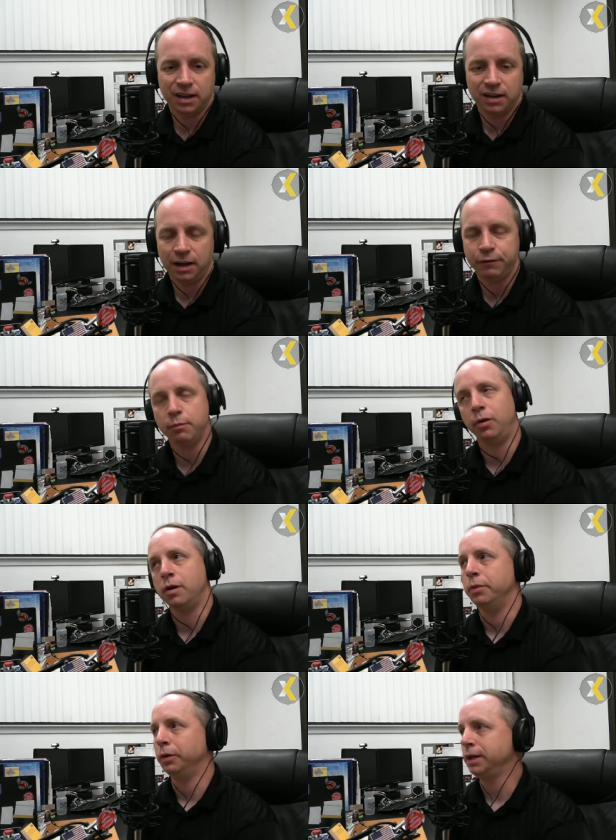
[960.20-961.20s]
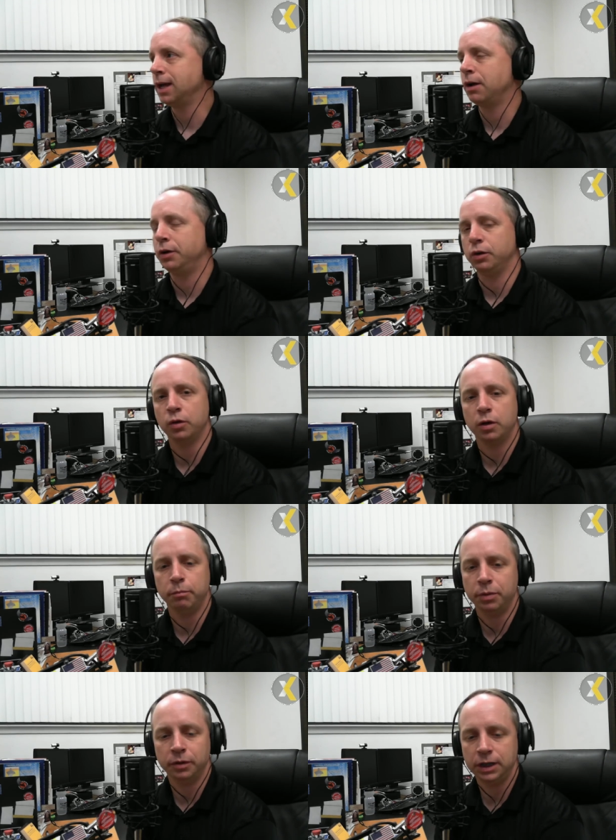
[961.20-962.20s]
If you burn a building down or you lit a
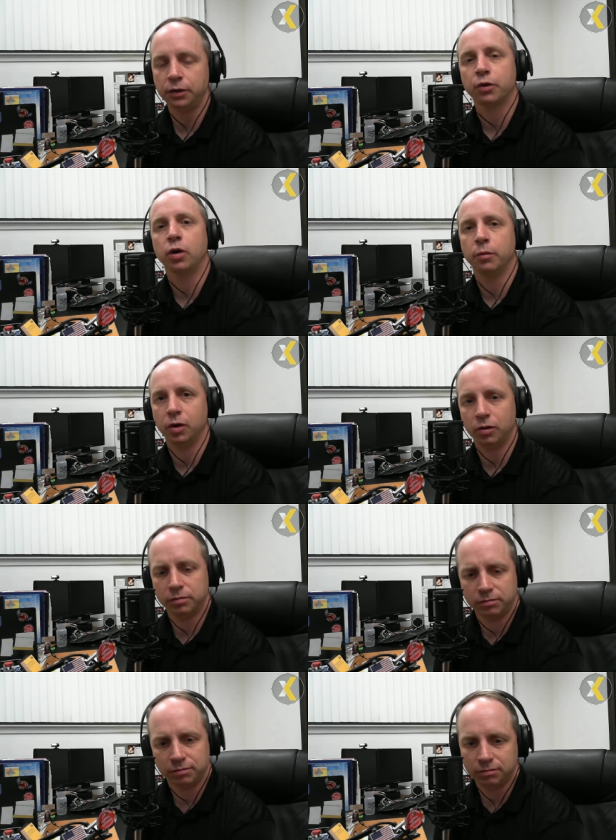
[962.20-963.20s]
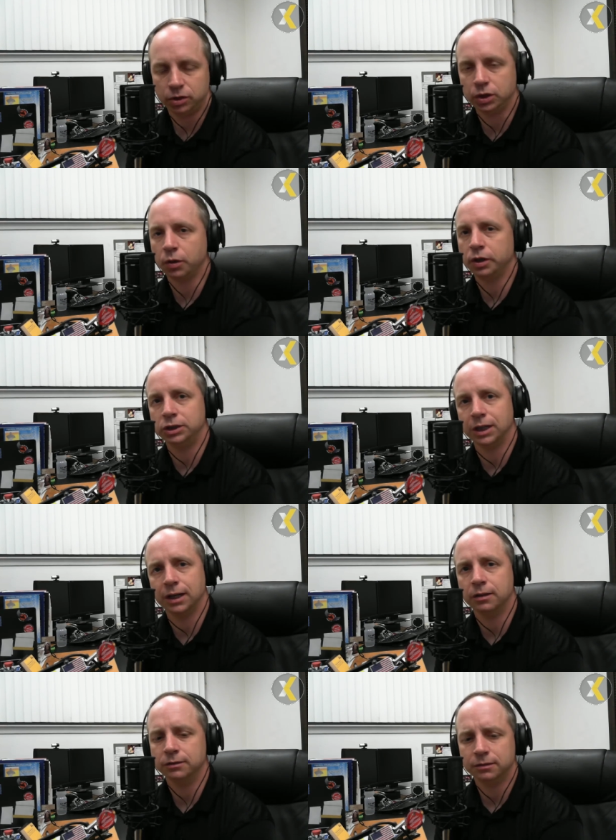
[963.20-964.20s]
building, you're a criminal. You should go to
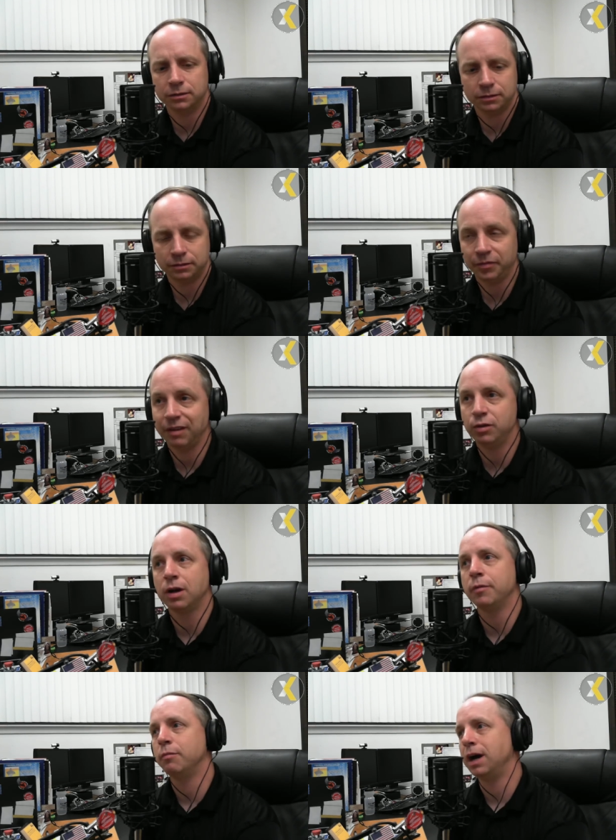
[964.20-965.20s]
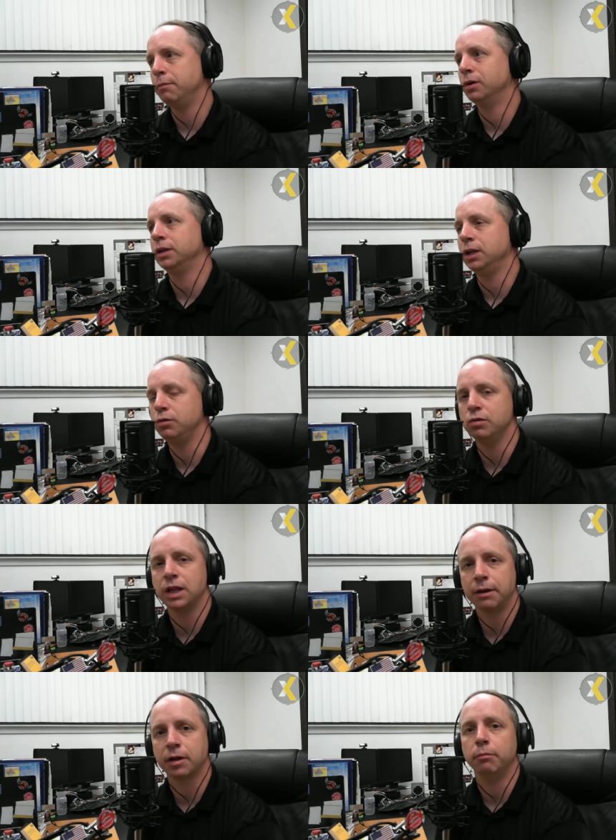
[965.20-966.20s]
jail. If you come to my building, you do that,
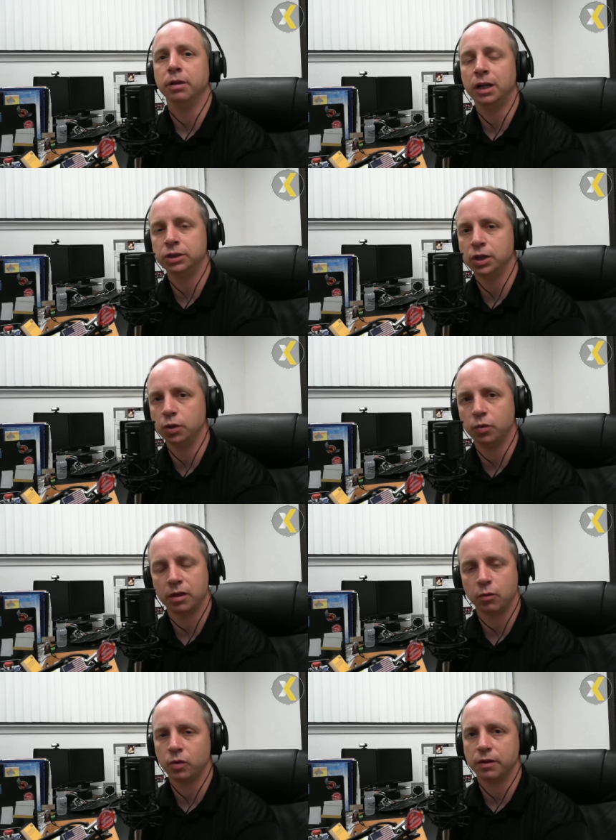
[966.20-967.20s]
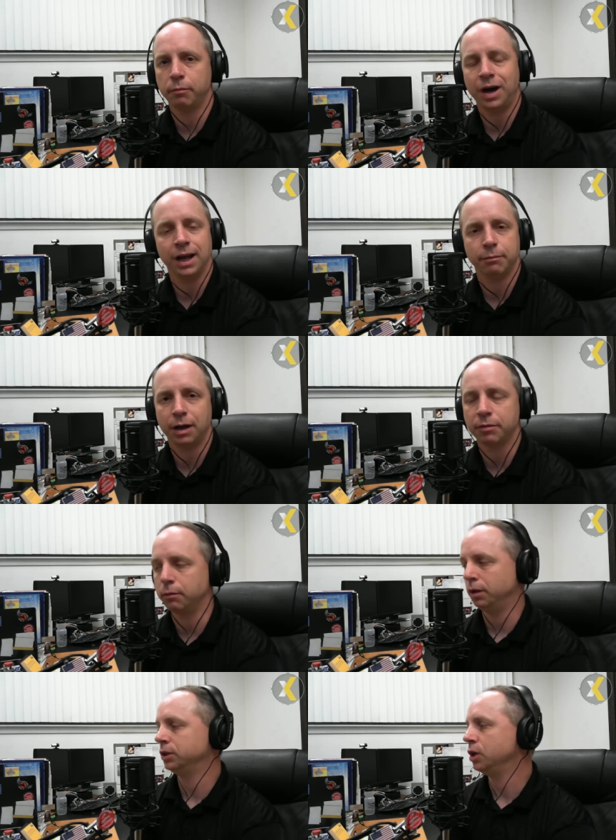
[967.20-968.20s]
I'm going to bludgeon you with, with a pipe. I'm going to
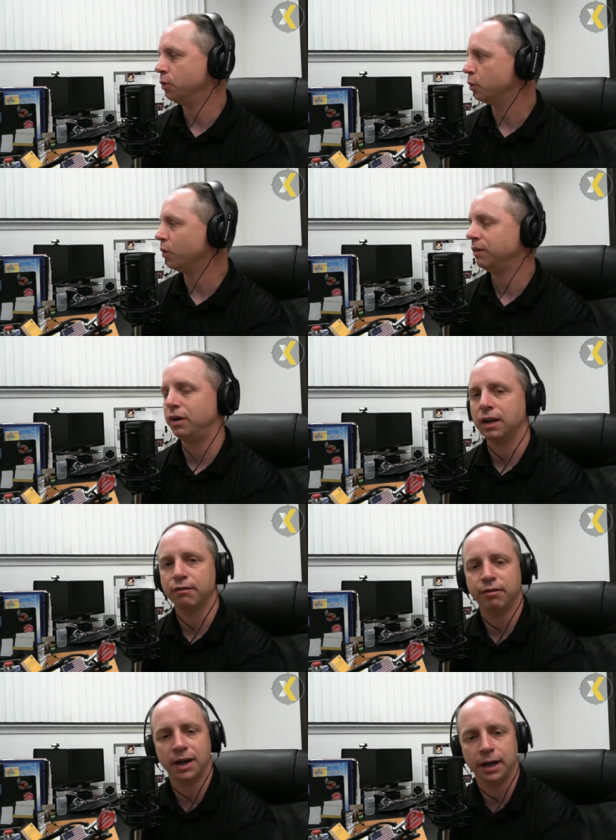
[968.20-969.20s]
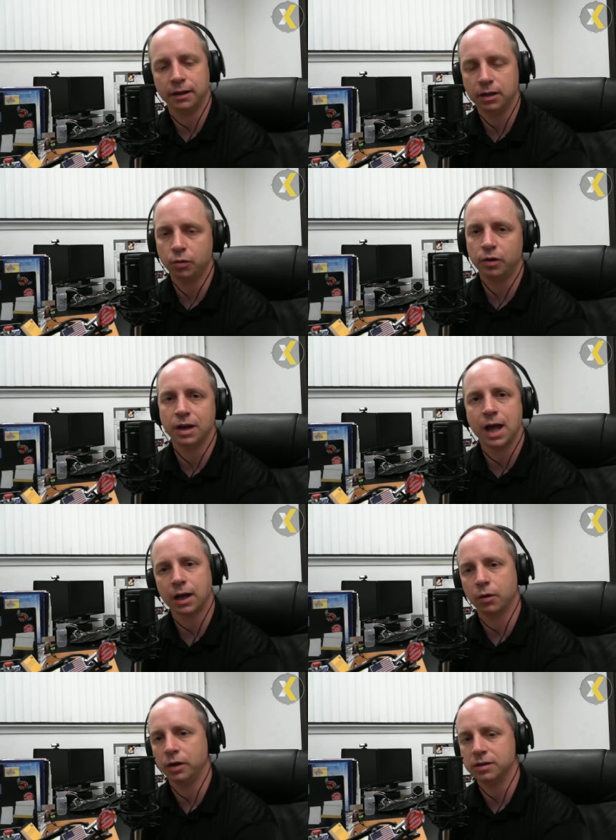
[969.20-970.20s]
bludgeon you with whatever I can find. You are not
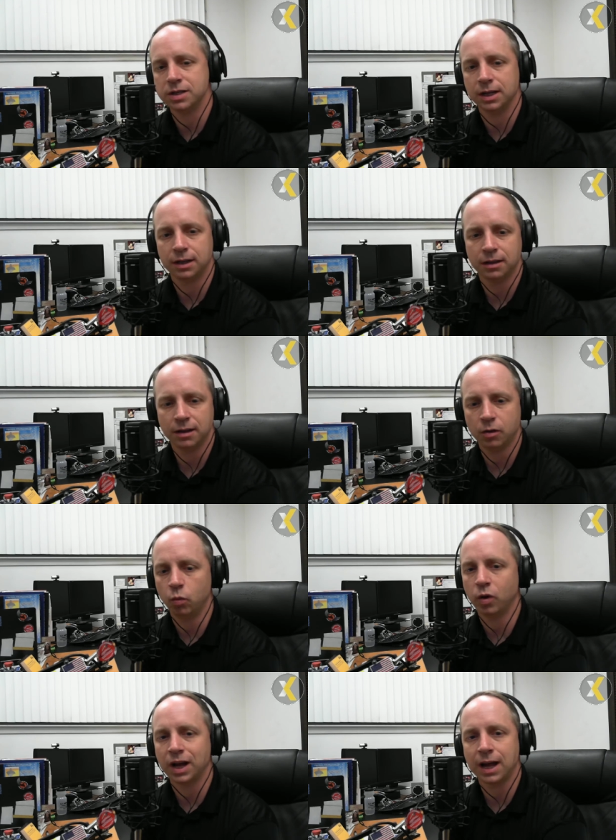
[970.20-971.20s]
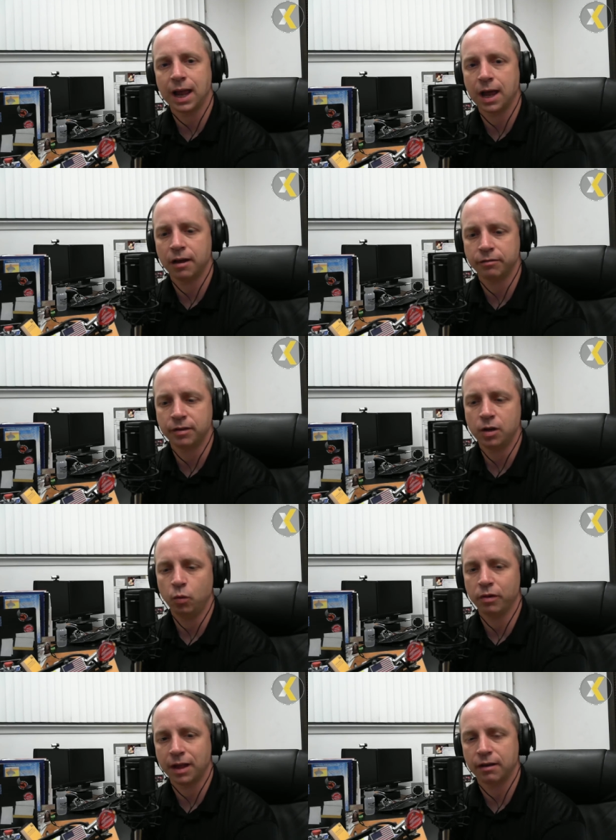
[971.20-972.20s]
going to take what I have
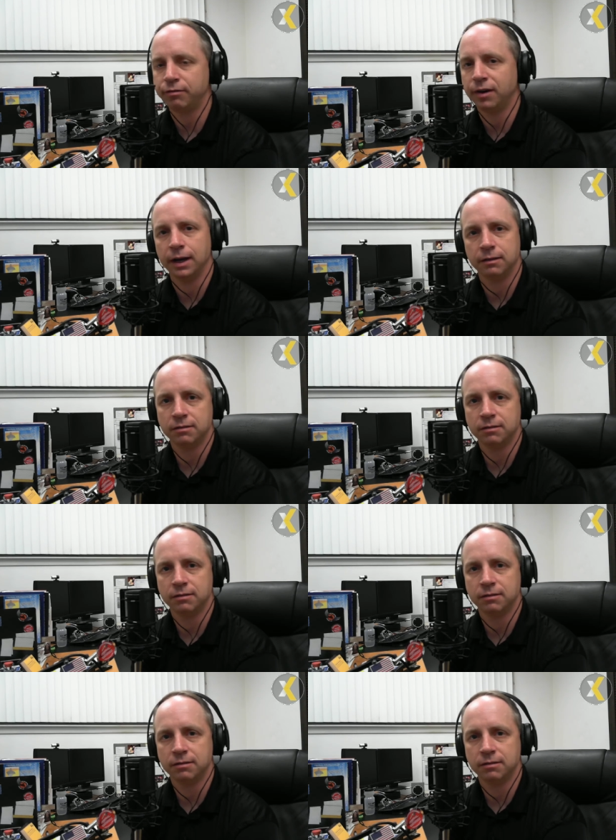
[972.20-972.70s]
without a fight.